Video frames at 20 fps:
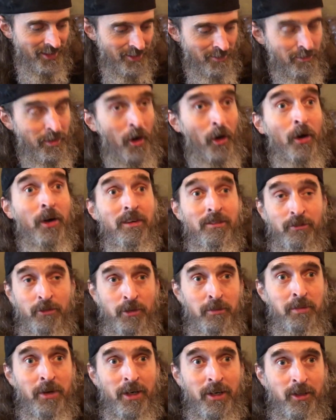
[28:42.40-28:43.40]
part of the
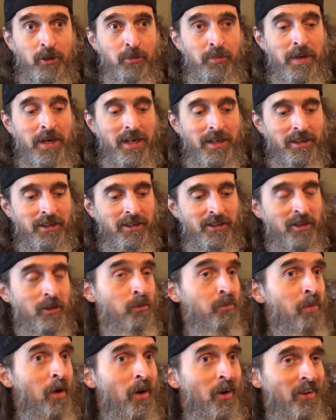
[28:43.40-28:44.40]
prize pack, just
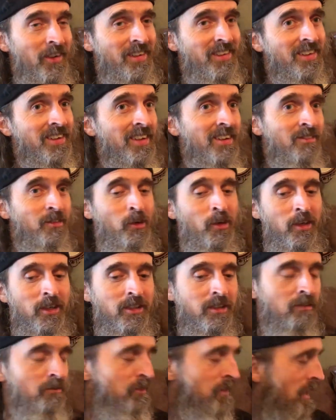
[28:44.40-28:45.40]
part of our
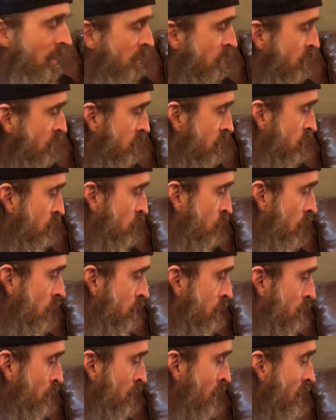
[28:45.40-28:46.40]
awesome thousand
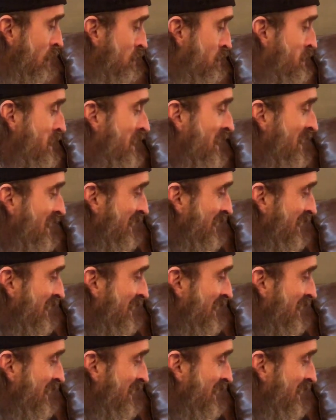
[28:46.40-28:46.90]
subscriber prize pack. Yeah,